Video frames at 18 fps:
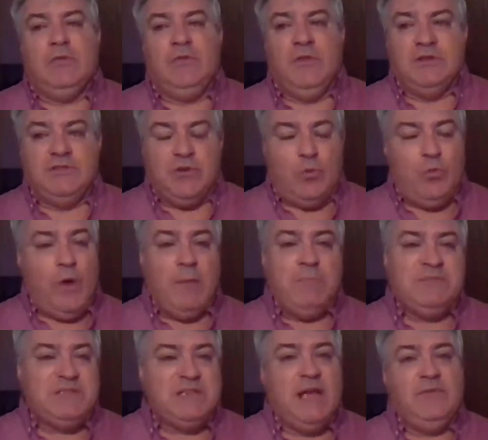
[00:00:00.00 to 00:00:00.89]
there's a
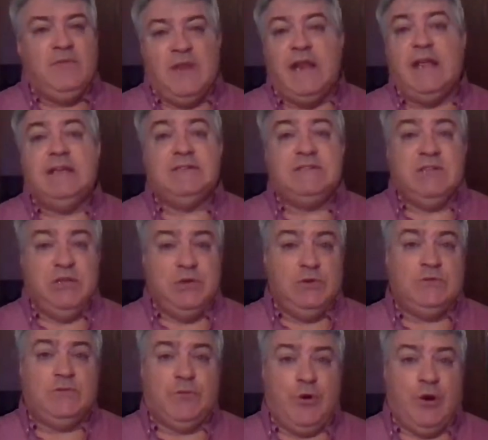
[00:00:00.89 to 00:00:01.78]
website that I used to
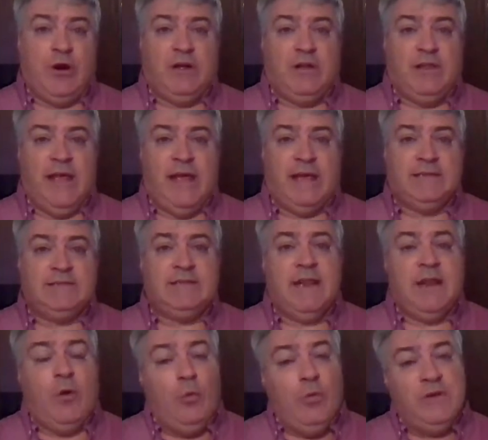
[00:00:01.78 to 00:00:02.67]
use for our class
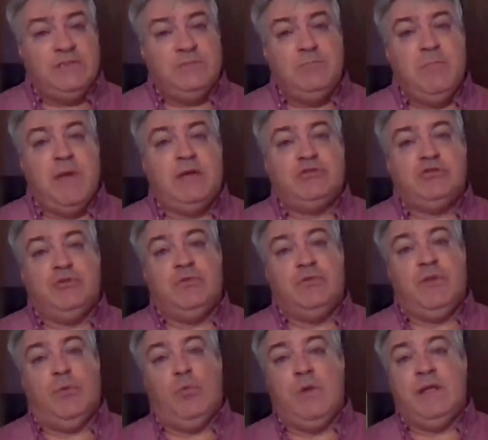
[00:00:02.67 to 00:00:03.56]
that always measured
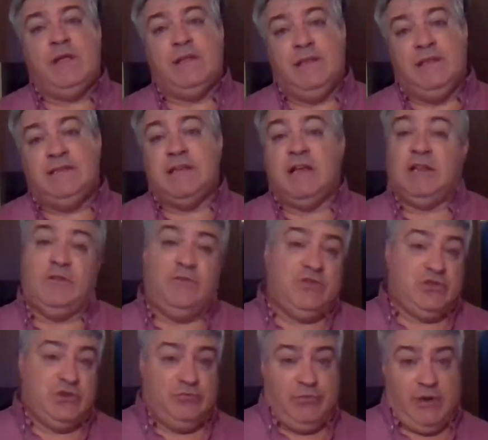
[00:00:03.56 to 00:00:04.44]
the weekly
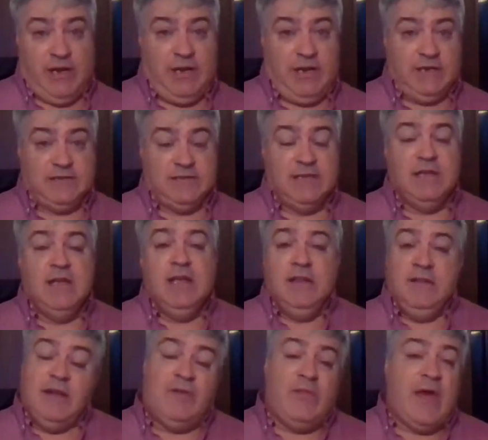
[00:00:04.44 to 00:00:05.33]
television ratings.
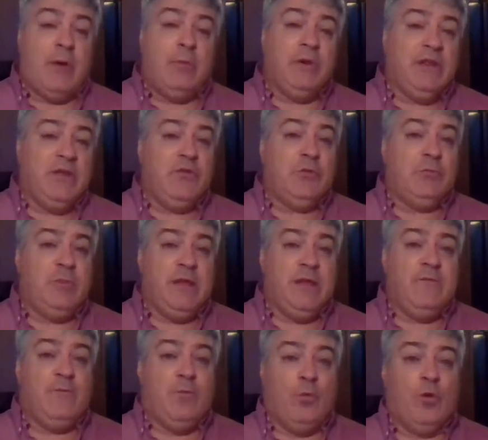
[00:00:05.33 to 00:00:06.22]
Now, that would either
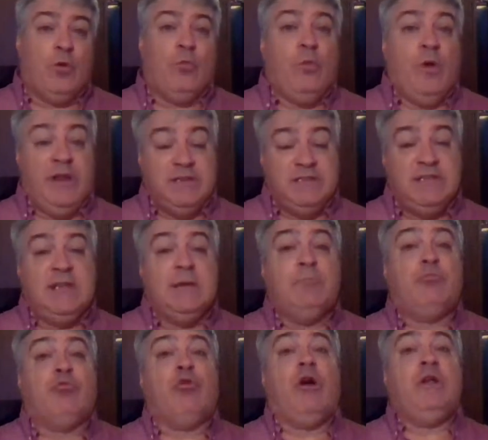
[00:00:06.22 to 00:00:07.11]
be for what is
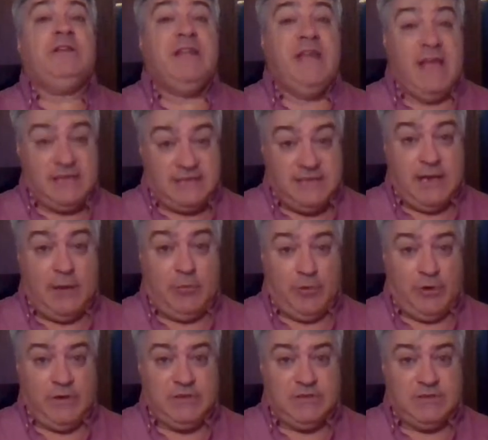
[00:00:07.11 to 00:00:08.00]
the broadcast
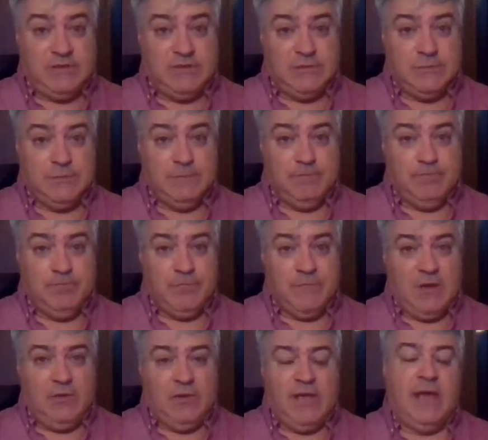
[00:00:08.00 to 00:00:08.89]
networks,
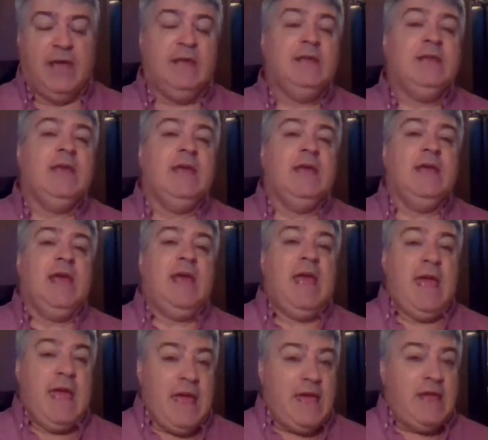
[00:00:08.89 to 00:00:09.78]
okay,
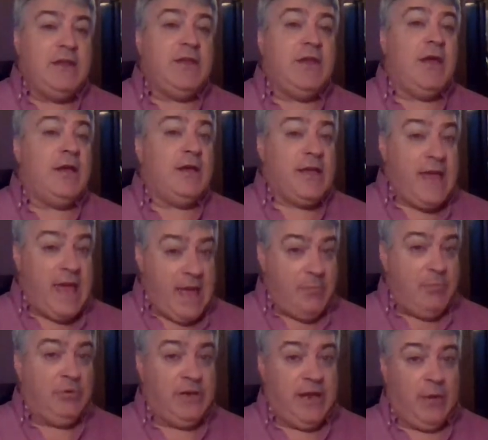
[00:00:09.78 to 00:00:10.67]
and
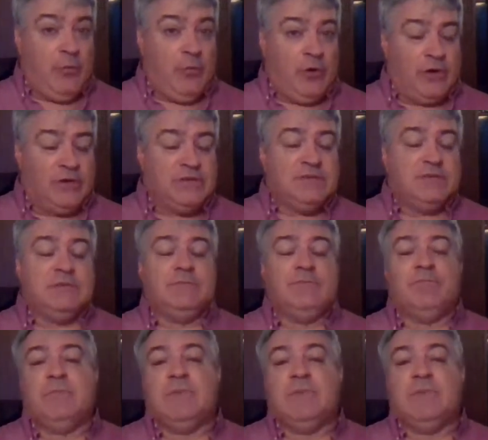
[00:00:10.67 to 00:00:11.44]
cable networks.